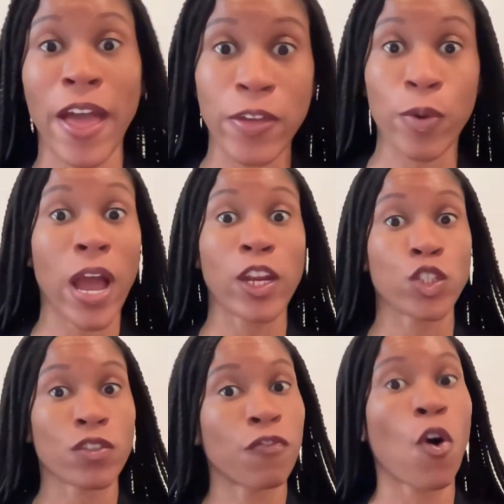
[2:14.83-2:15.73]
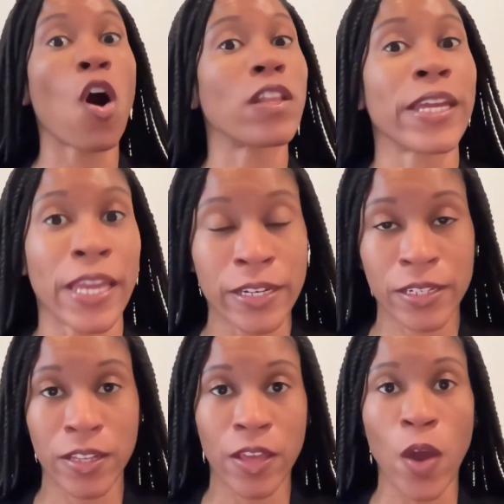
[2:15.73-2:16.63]
They were kind of just falling into
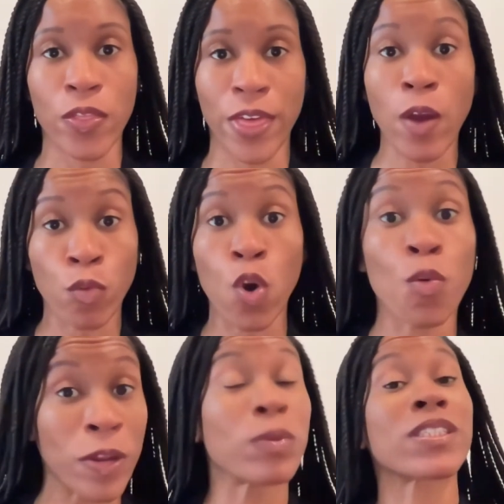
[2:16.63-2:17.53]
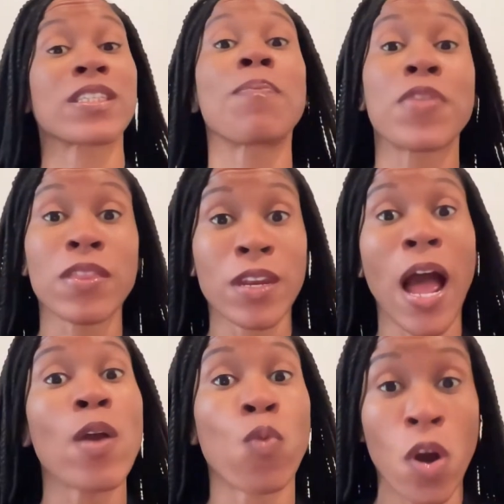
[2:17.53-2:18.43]
that role, but it was something that I
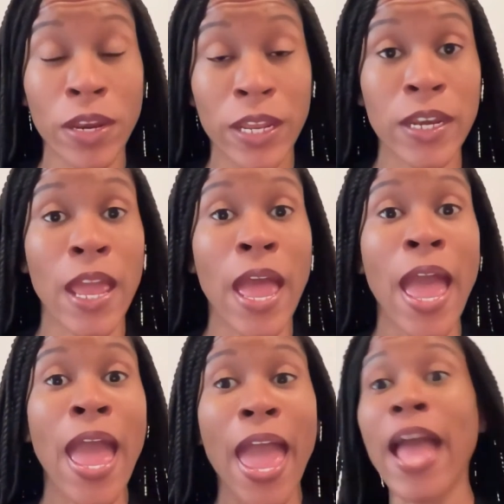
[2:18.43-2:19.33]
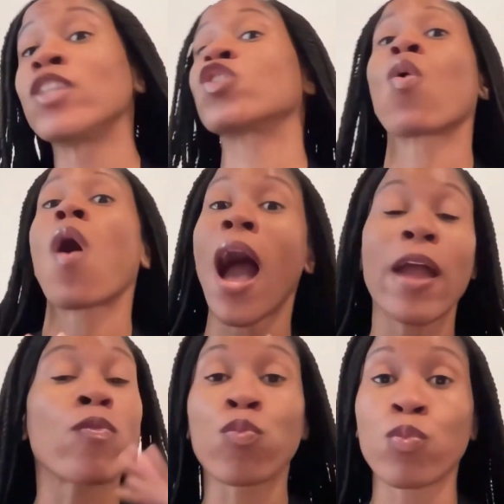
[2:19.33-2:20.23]
wanted. And so
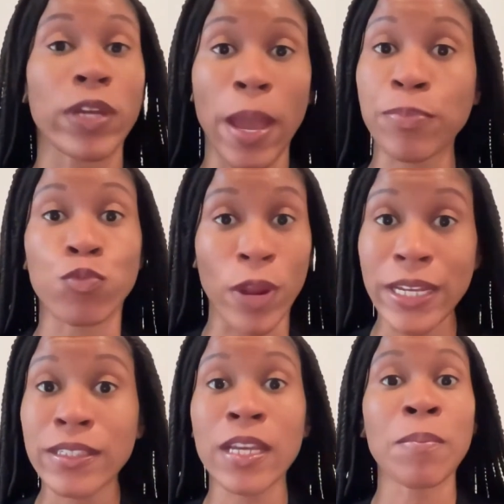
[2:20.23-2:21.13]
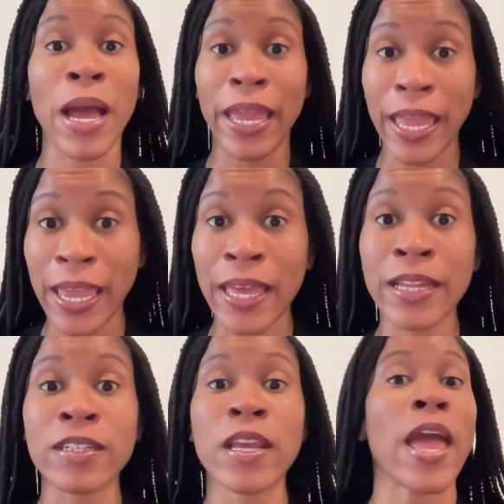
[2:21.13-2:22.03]
kept raising my
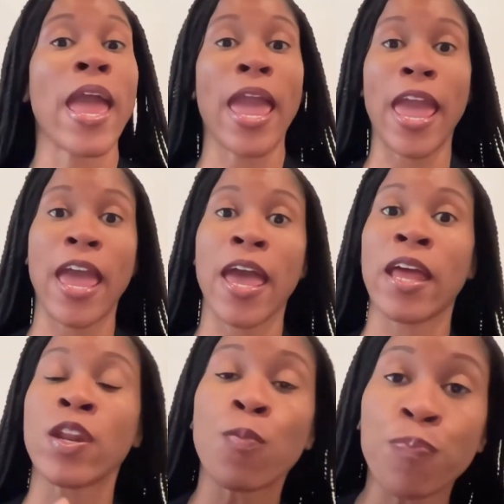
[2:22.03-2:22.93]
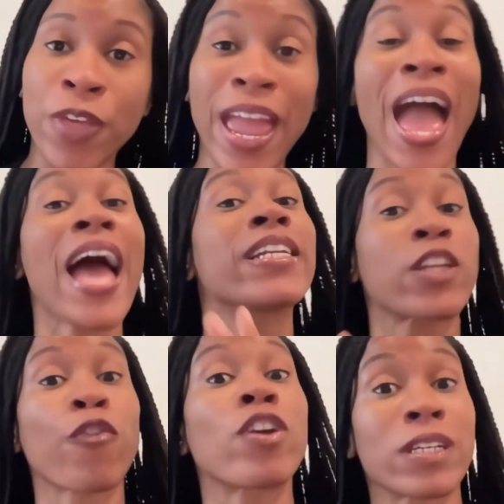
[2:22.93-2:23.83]
hand, and they had
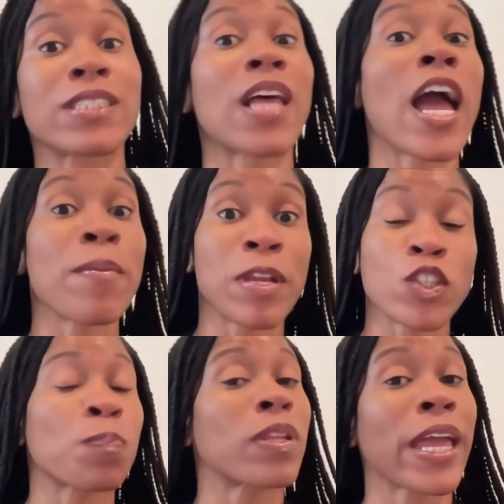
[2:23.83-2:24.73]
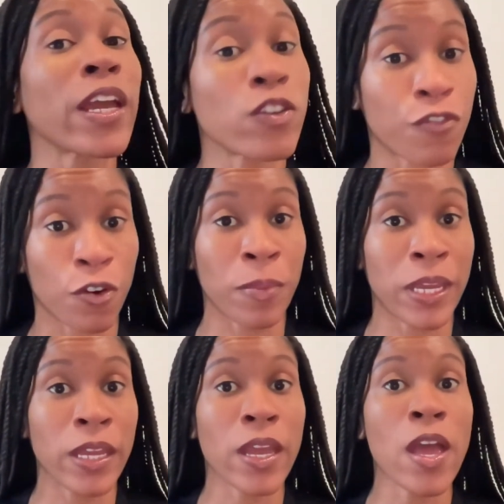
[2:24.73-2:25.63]
different assignments planned for
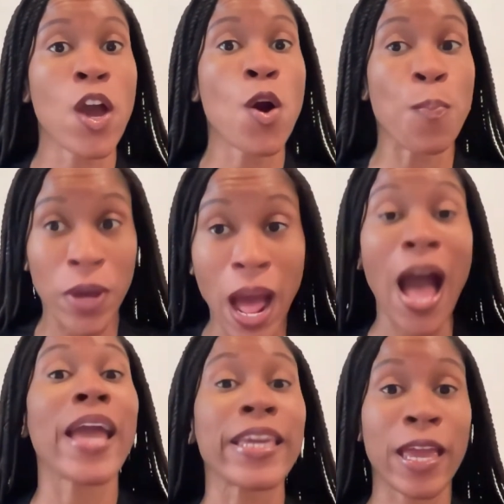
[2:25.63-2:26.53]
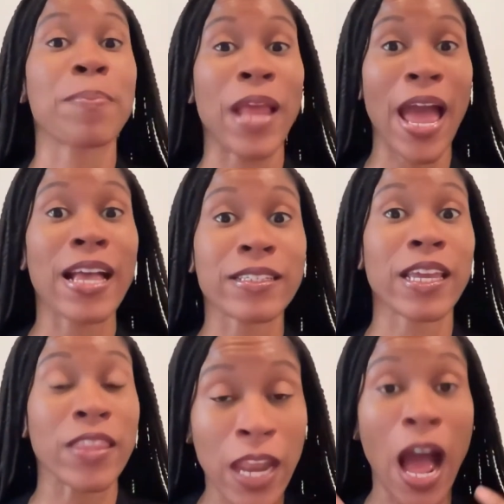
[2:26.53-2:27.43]
me, but I kept asking
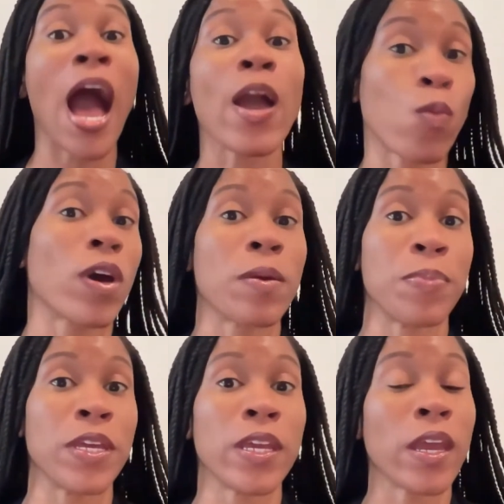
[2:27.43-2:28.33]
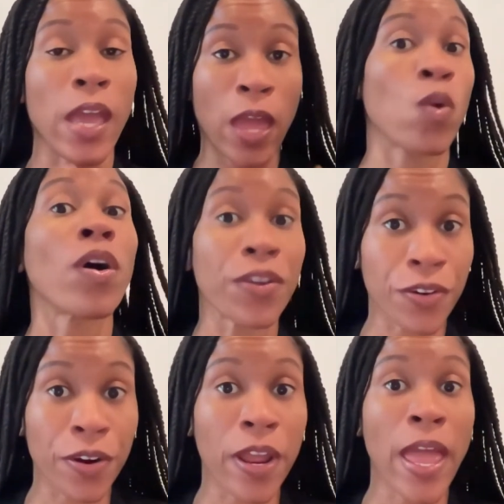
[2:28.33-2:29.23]
that I want to be an
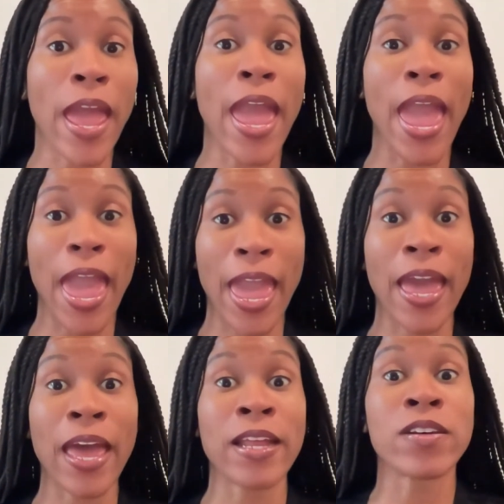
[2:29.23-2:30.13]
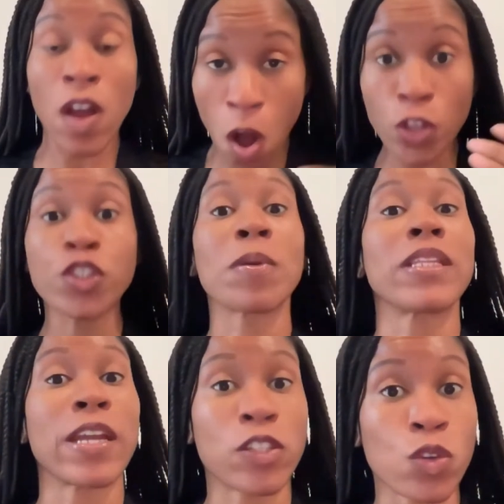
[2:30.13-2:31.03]
auditor. And ultimately,
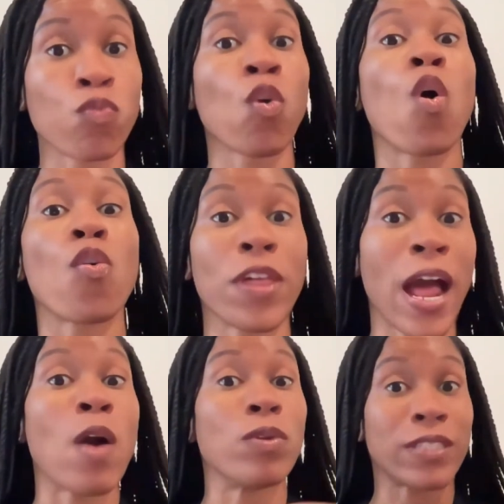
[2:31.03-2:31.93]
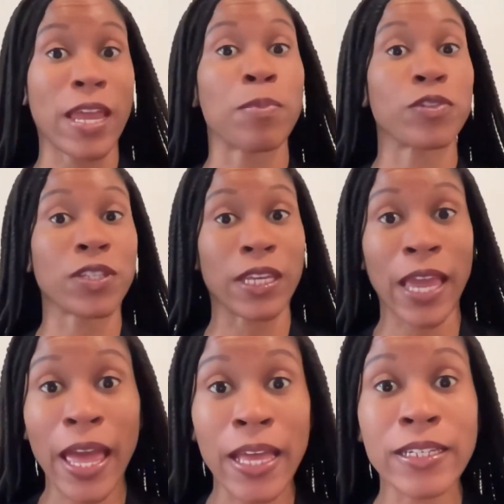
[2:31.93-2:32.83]
it's a role that I was able to
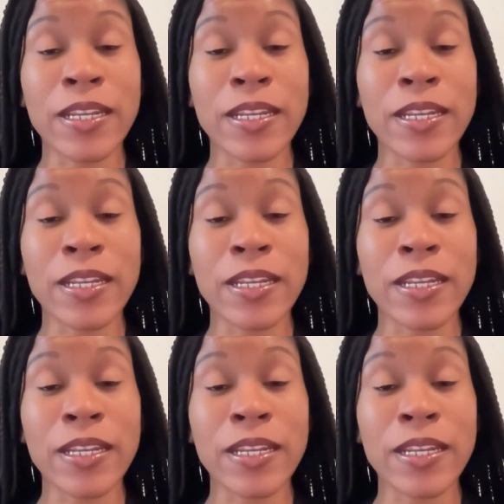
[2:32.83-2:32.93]
get.